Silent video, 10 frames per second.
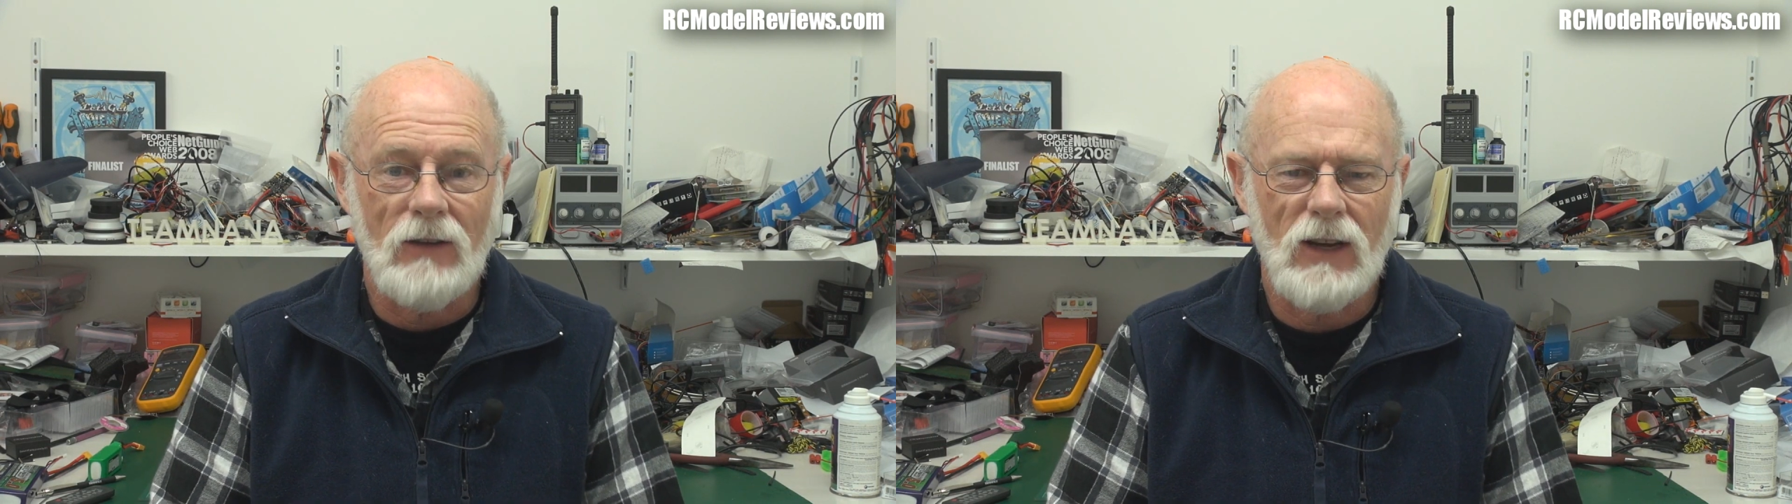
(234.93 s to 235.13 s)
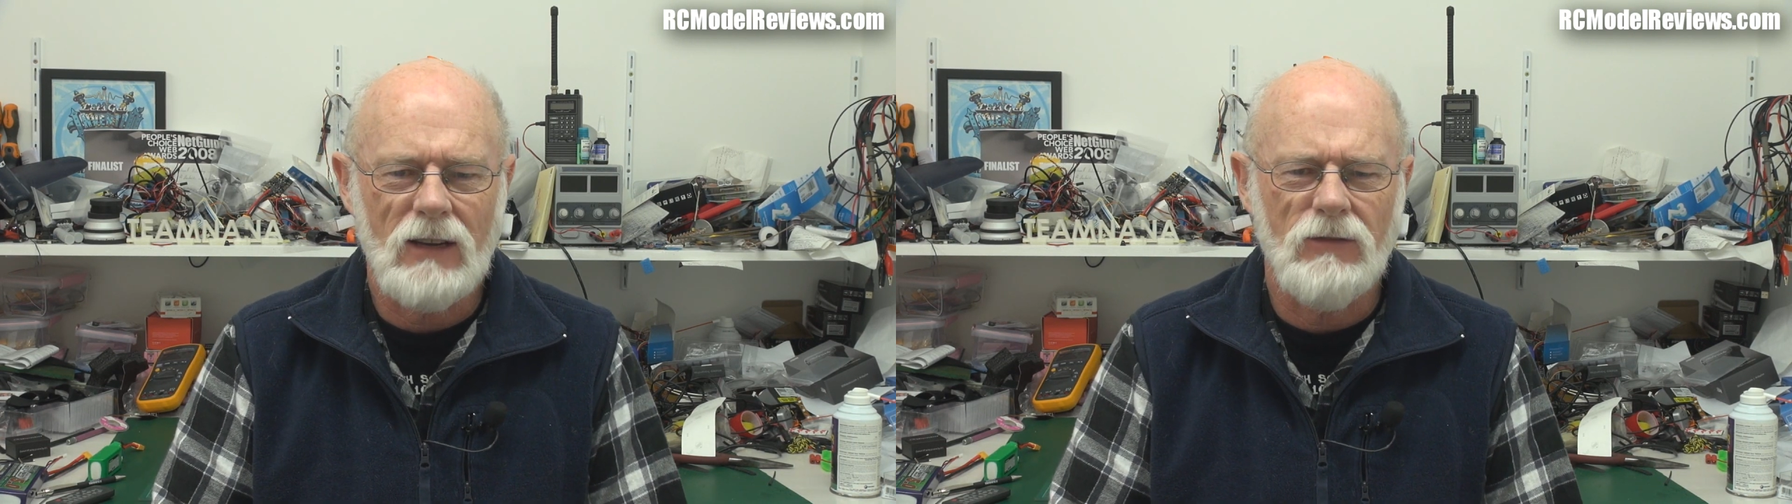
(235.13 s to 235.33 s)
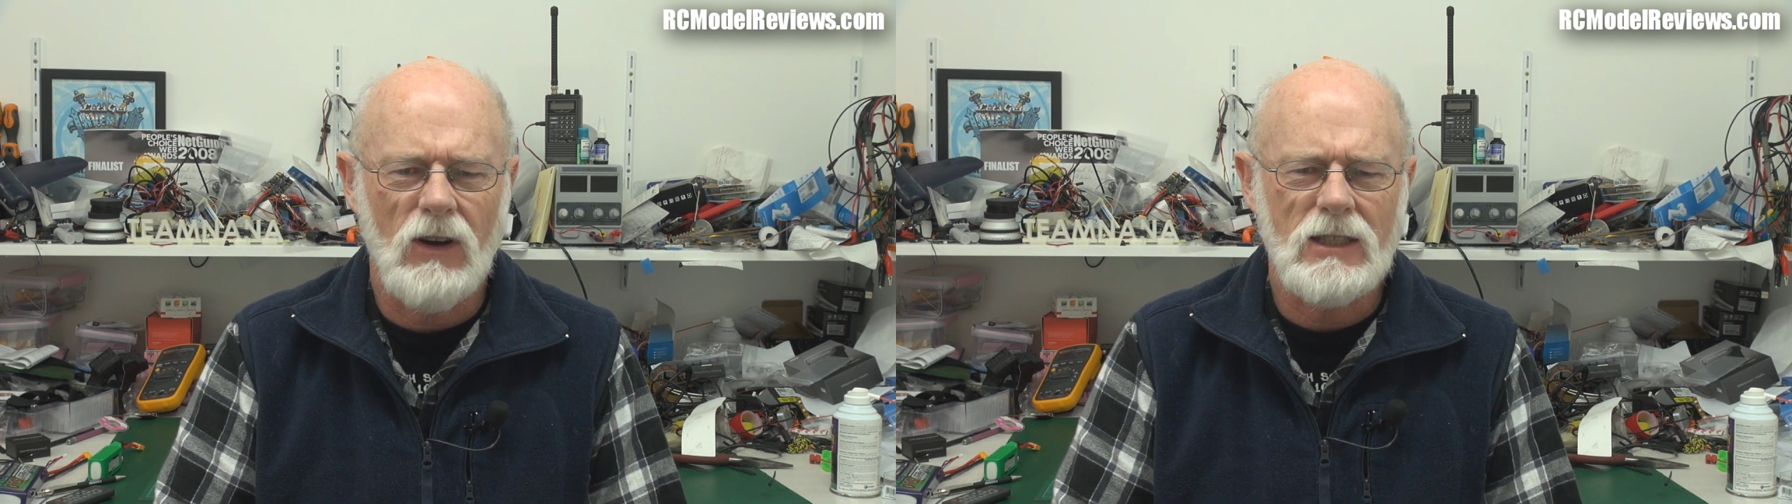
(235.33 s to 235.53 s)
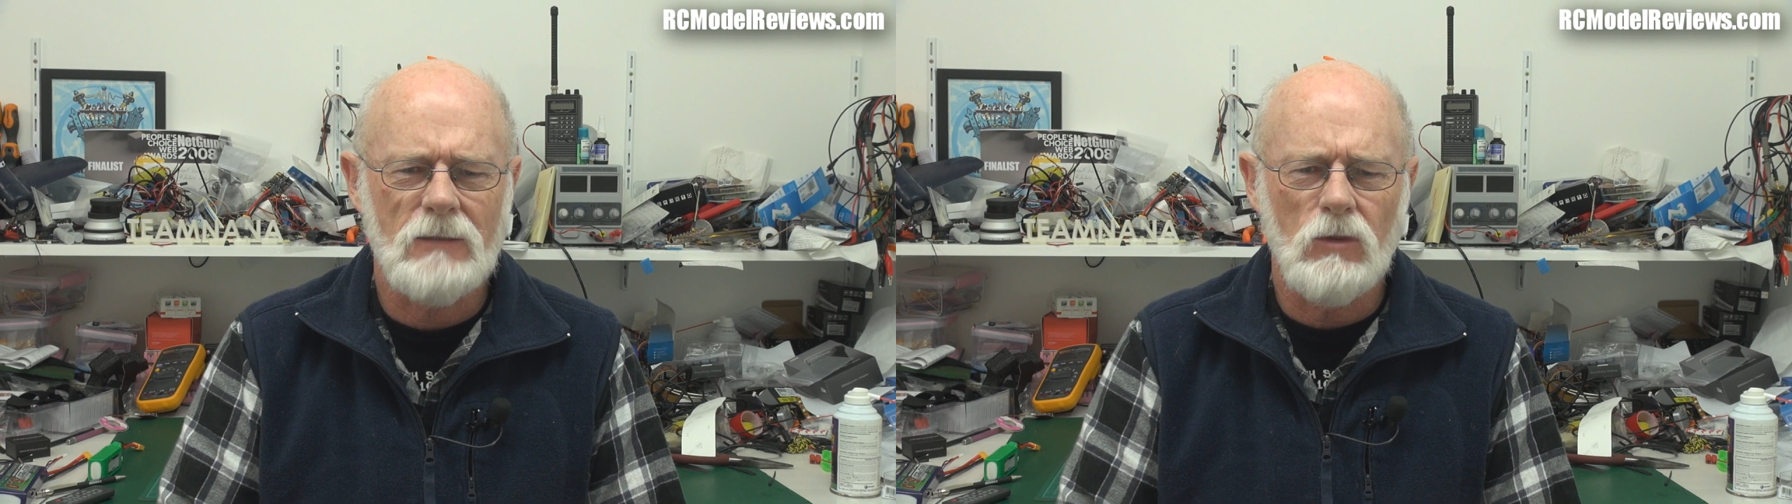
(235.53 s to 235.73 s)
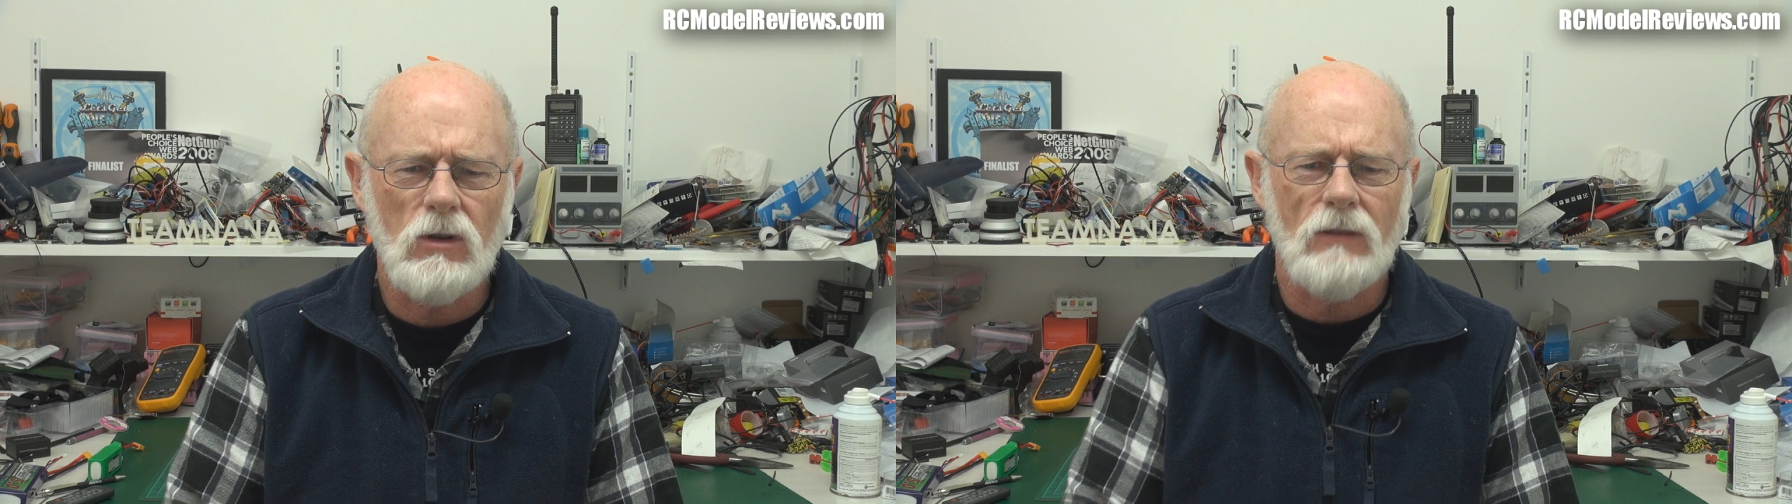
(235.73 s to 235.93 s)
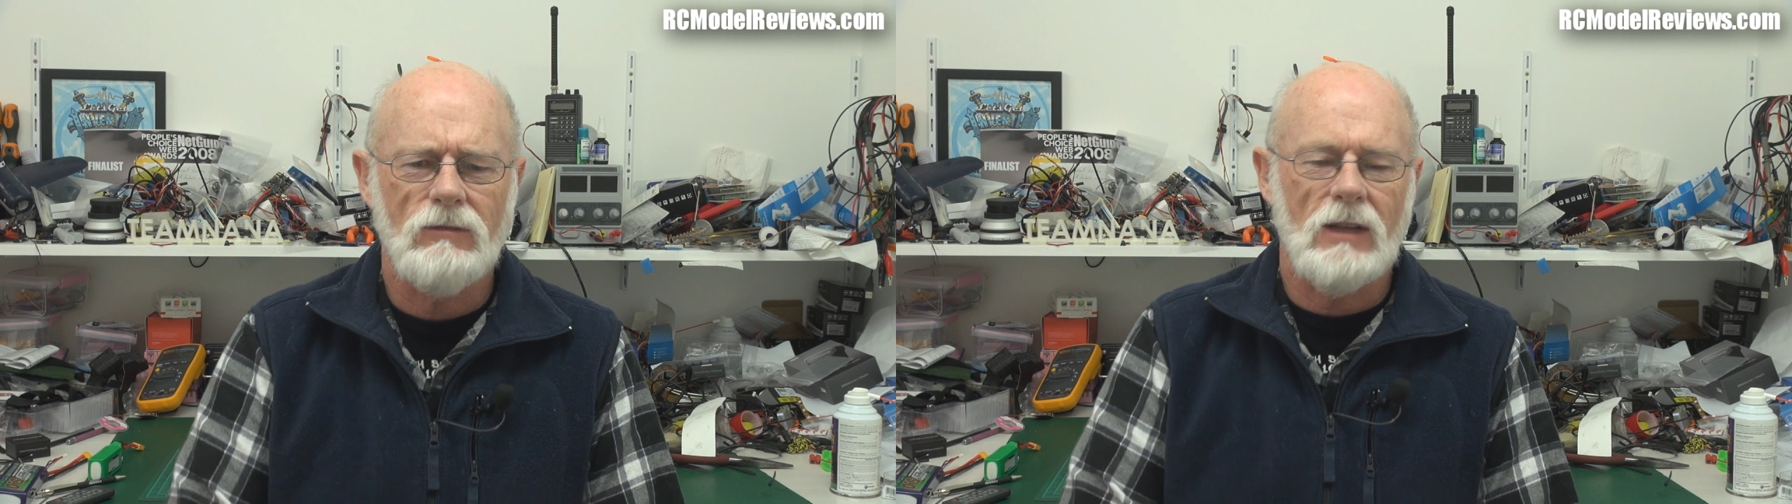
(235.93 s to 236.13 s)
If I can find some more,